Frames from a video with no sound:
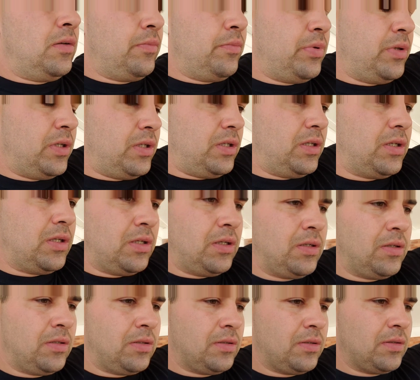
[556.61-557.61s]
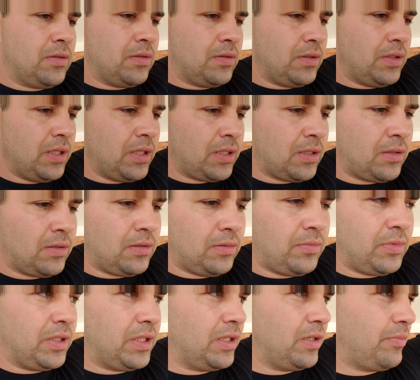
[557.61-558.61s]
But yeah, I'm
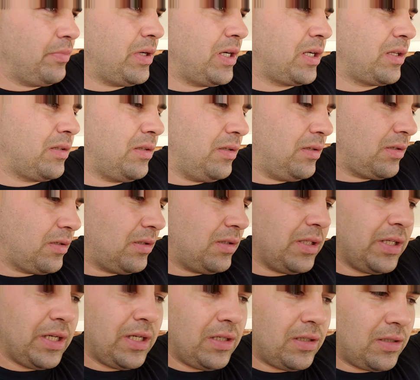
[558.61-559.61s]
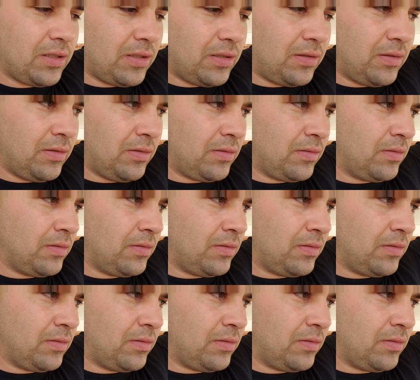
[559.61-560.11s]
gonna get back to cleaning